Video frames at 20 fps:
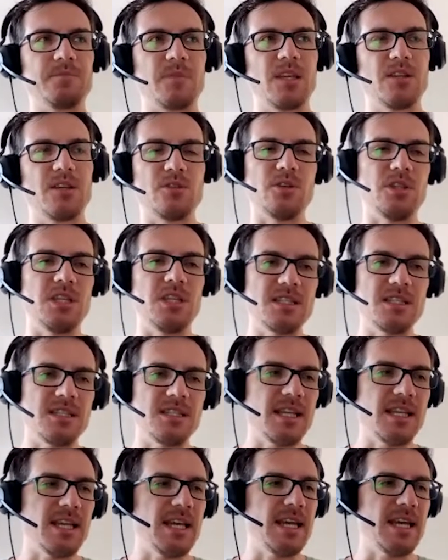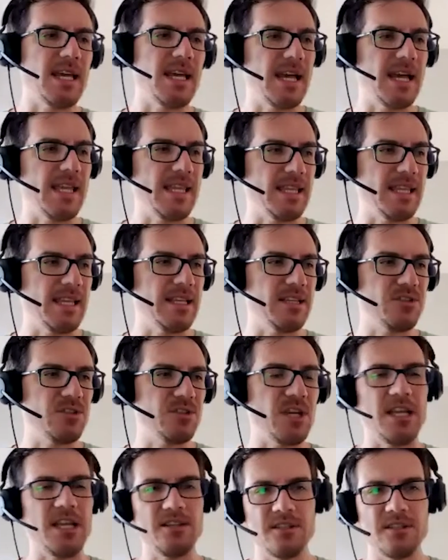So this, I think,
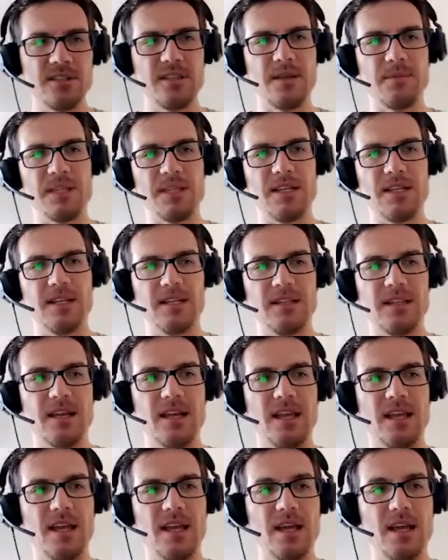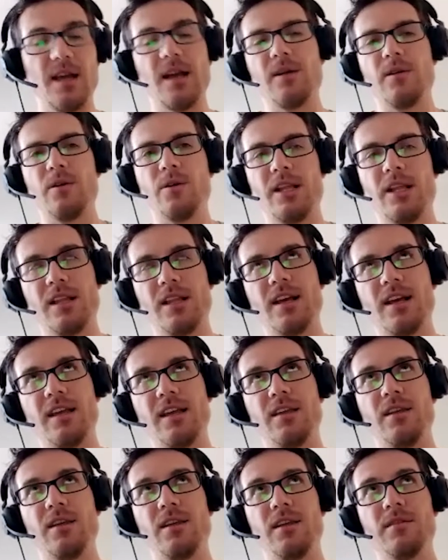changed the mentality.
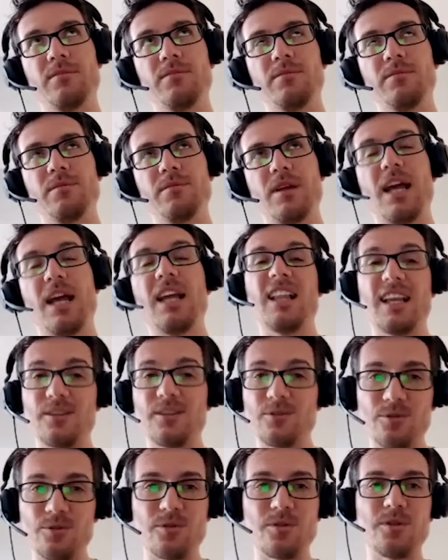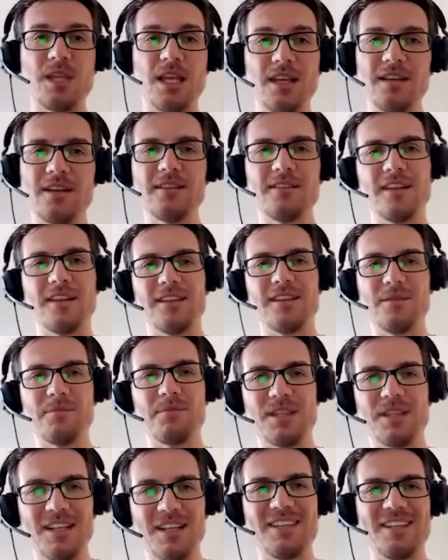I like to think that the
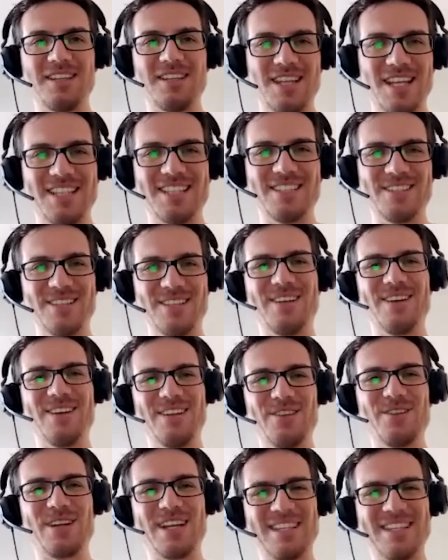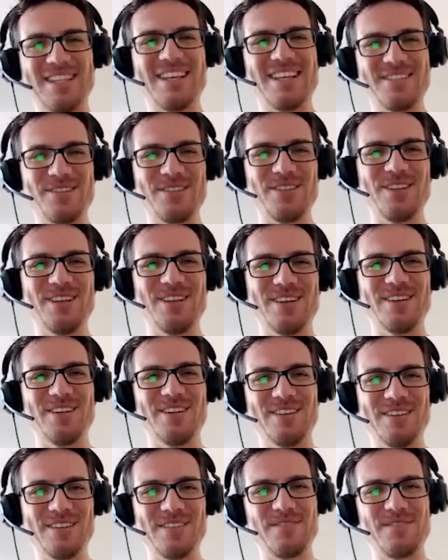mentality changed in the organization
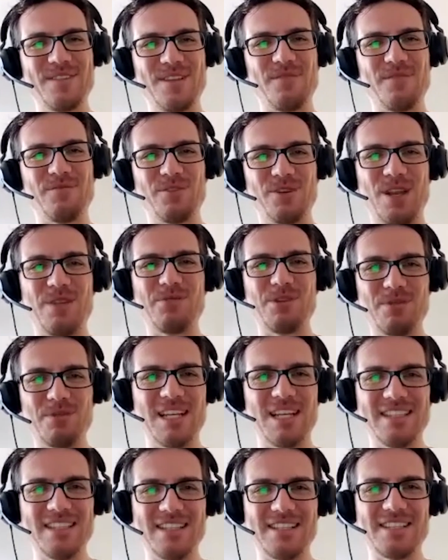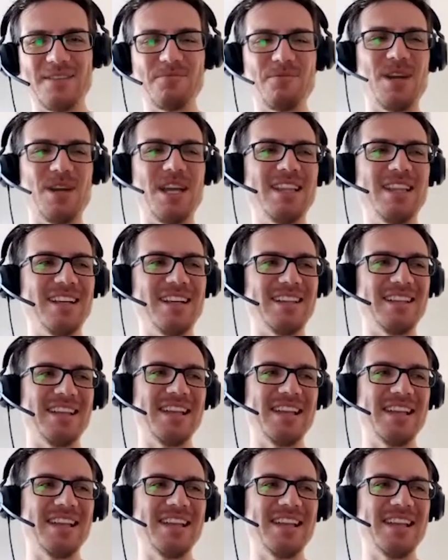for everybody in the same way, that